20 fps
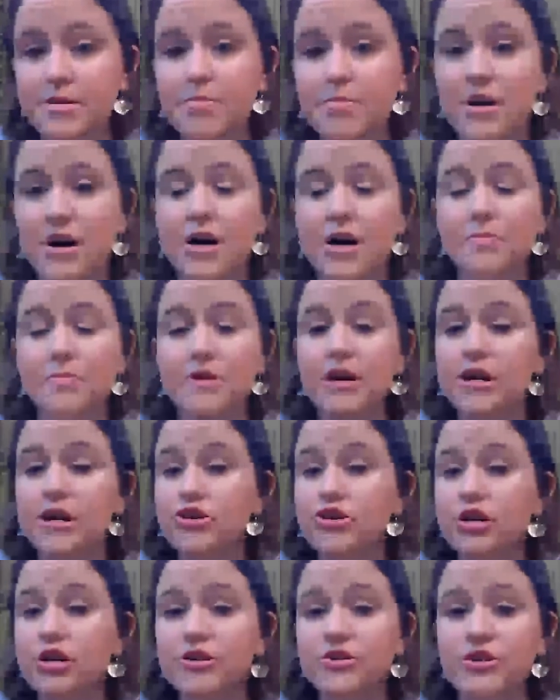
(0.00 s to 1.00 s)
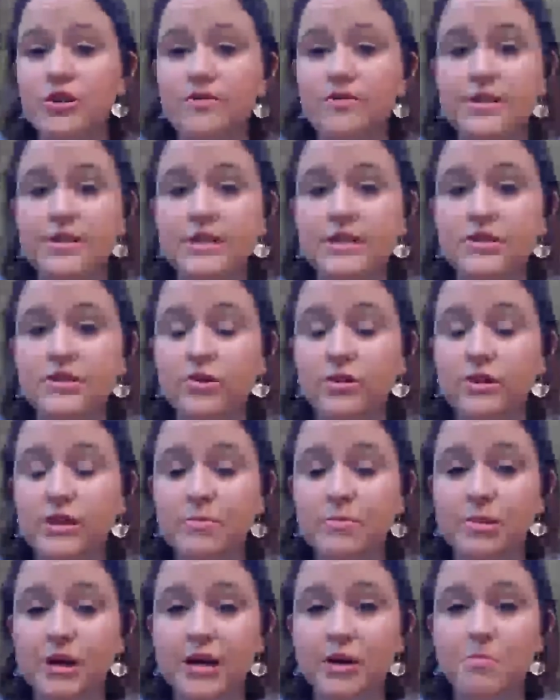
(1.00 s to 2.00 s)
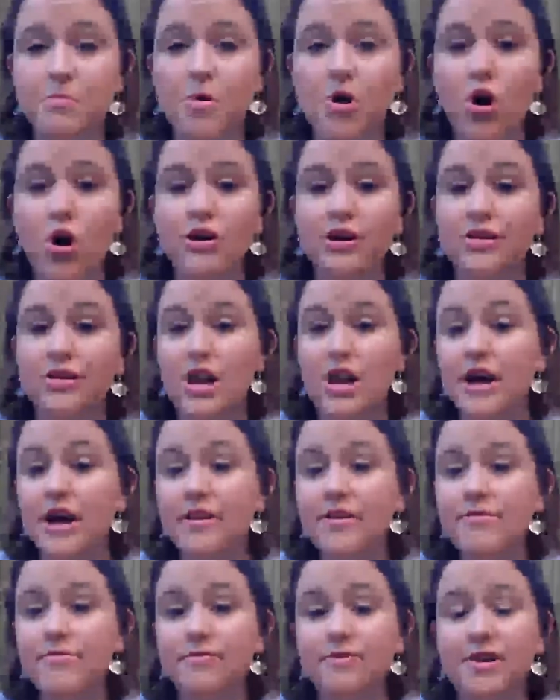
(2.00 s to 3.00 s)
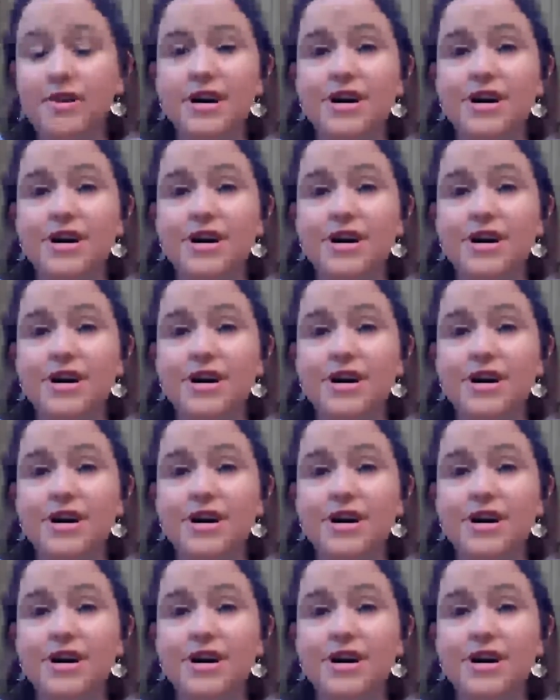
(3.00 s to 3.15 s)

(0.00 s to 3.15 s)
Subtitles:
The Nature Conservancy certainly played a part, and a lot of